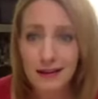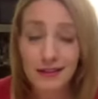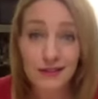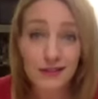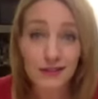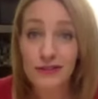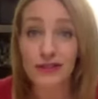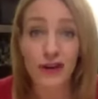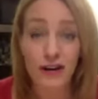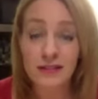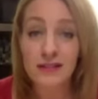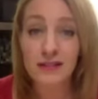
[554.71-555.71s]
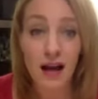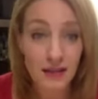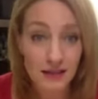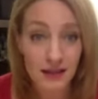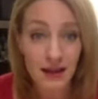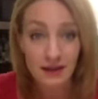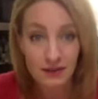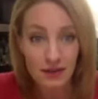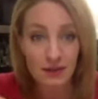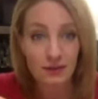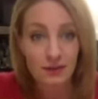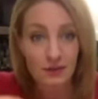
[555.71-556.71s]
You could just use jarred salsa
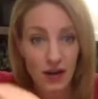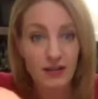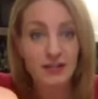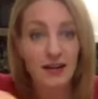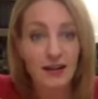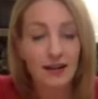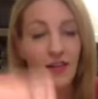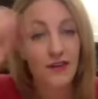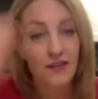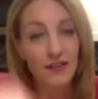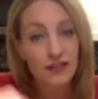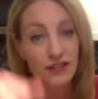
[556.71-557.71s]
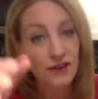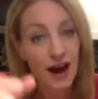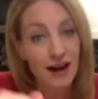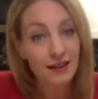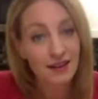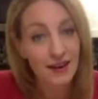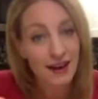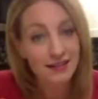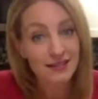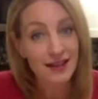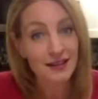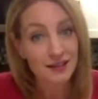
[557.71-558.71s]
to saute together and then just crack the eggs
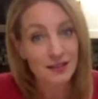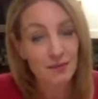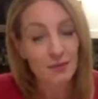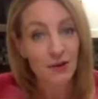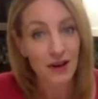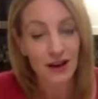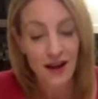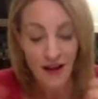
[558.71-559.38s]
on and simmer it.